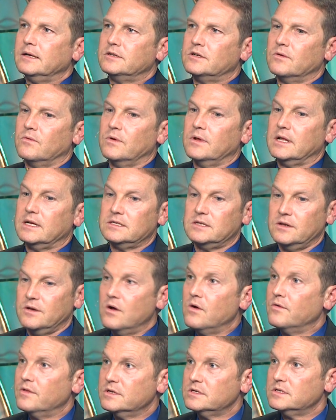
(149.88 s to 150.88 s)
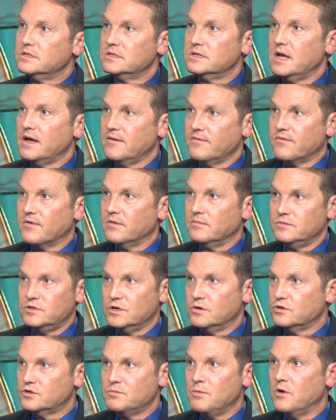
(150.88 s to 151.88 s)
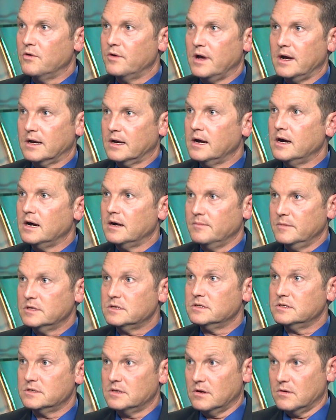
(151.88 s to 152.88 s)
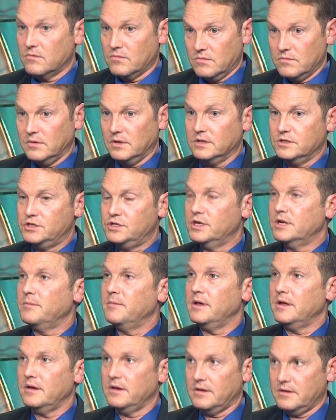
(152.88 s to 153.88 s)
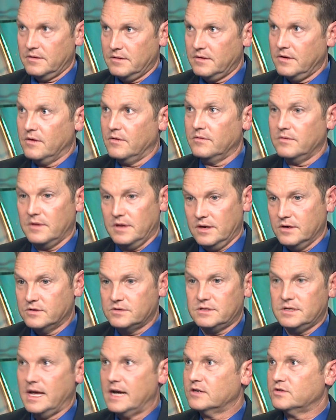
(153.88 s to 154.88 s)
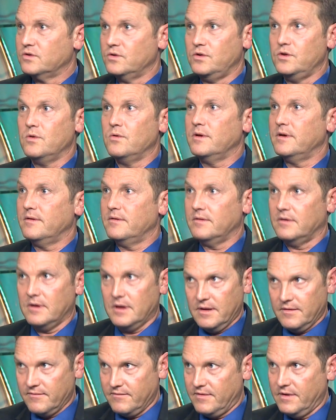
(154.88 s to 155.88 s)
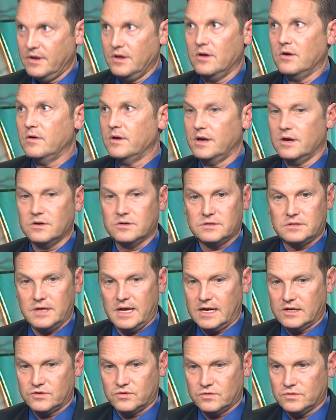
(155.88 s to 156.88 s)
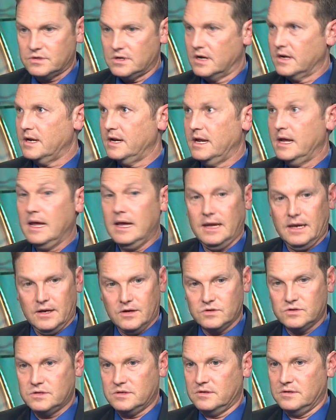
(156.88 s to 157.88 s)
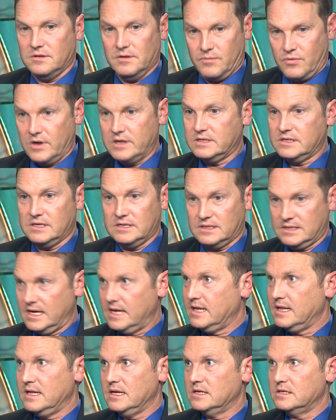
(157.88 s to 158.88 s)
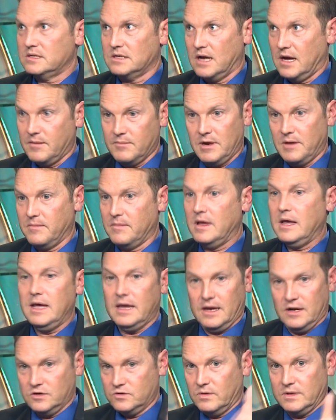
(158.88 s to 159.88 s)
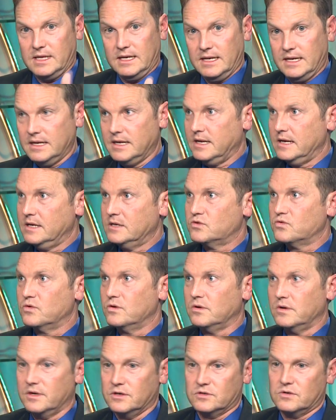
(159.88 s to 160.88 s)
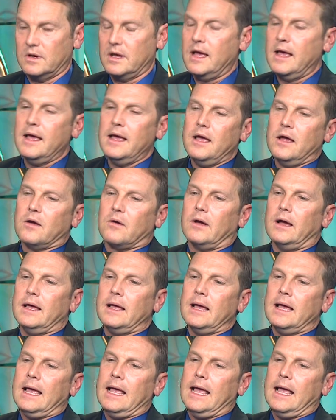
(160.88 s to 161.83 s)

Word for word: To realize that, no, this is not from joe schmo dot com. This yeah. is a legitimate, you know, here's the actual U N video. Here's the actual talking. Here's the president saying this. I'm not, here's what they did in Israel. Here's, right?